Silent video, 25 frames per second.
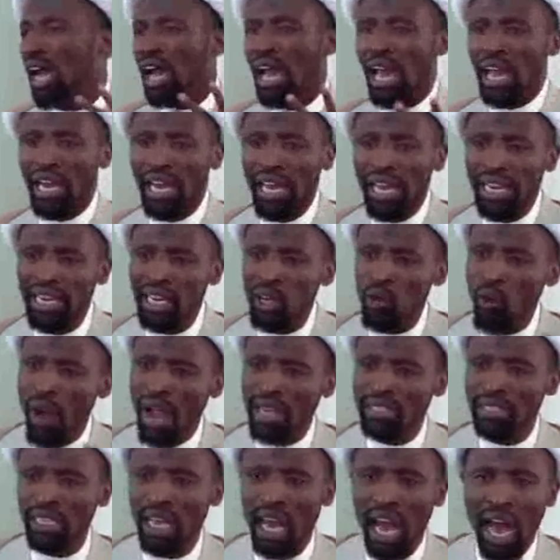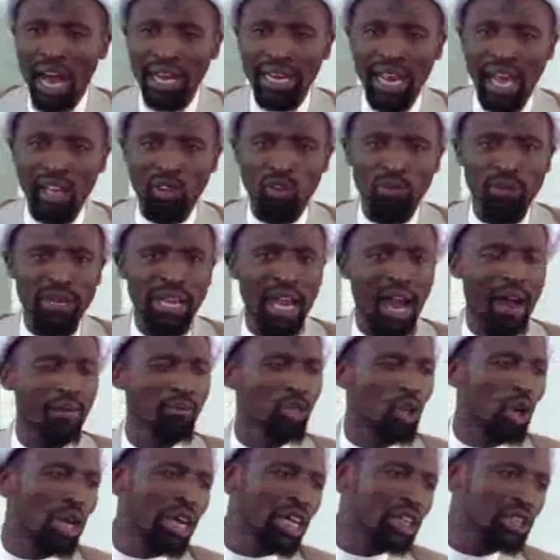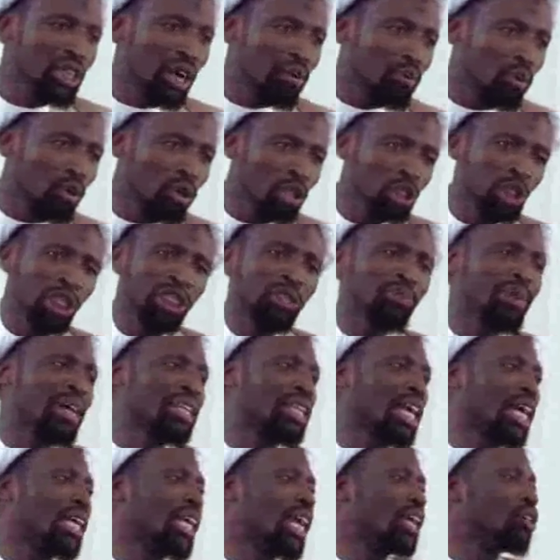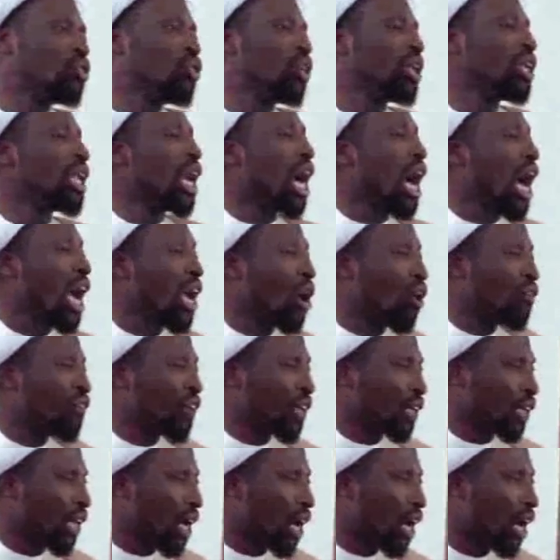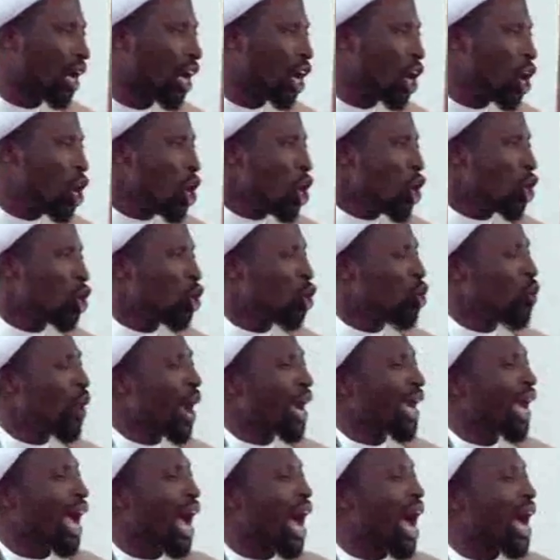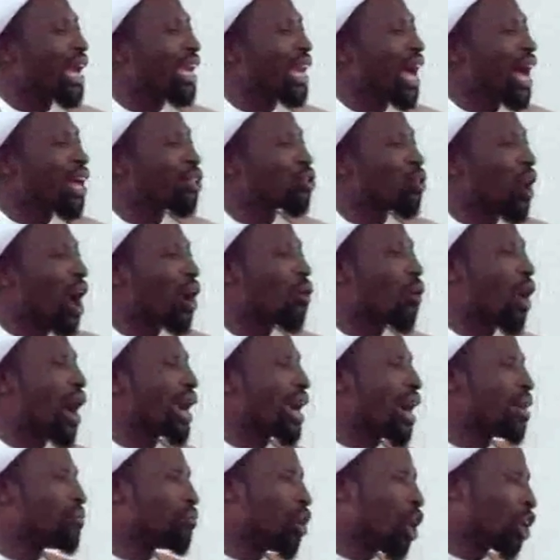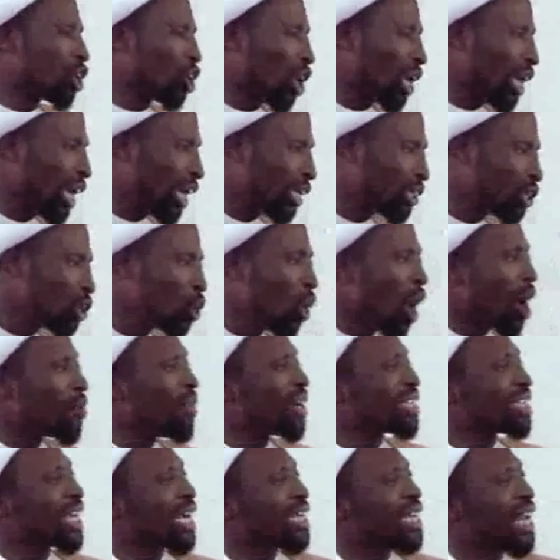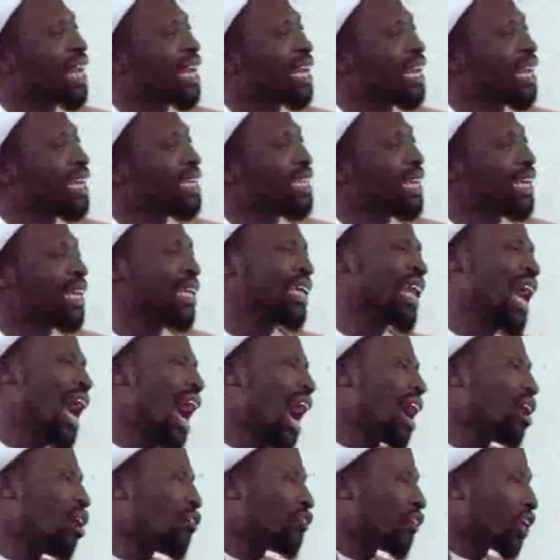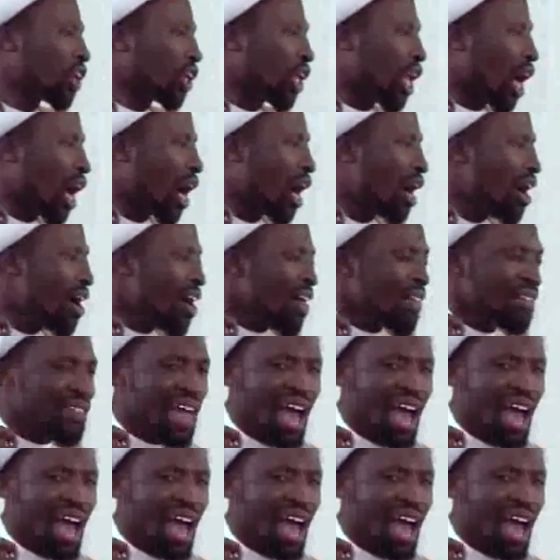A lady works harder to become knowledgeable, she's better than you in the eye of Allah. You work harder to acquire more knowledge, you are better than lady in the eye of Allah.